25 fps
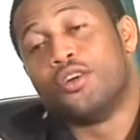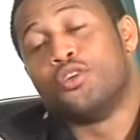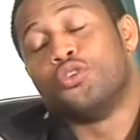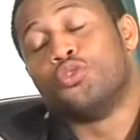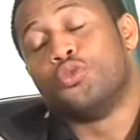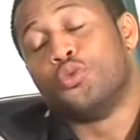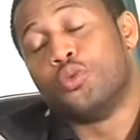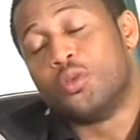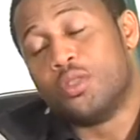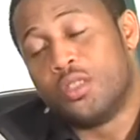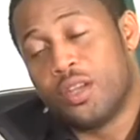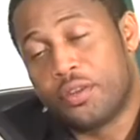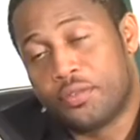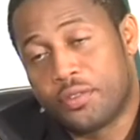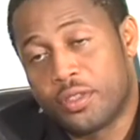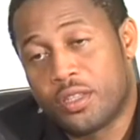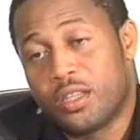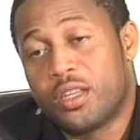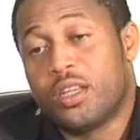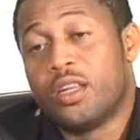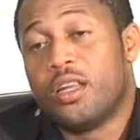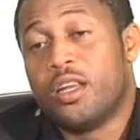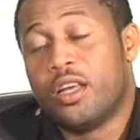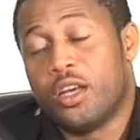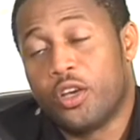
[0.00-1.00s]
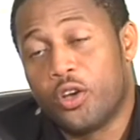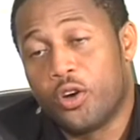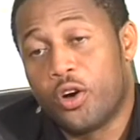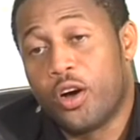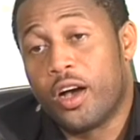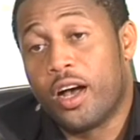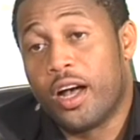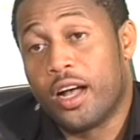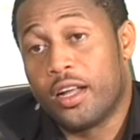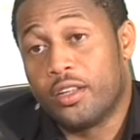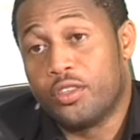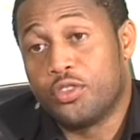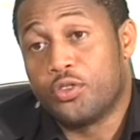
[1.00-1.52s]
You will definitely lay your
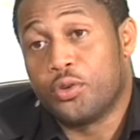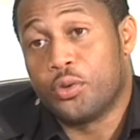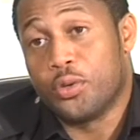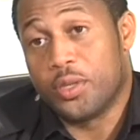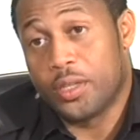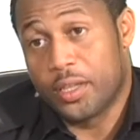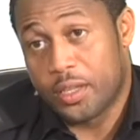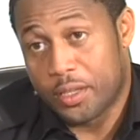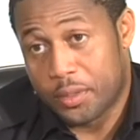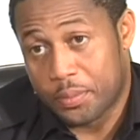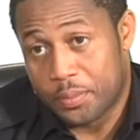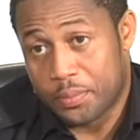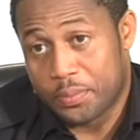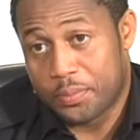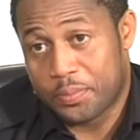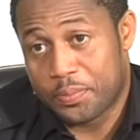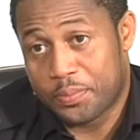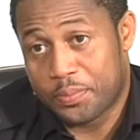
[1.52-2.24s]
hands on him.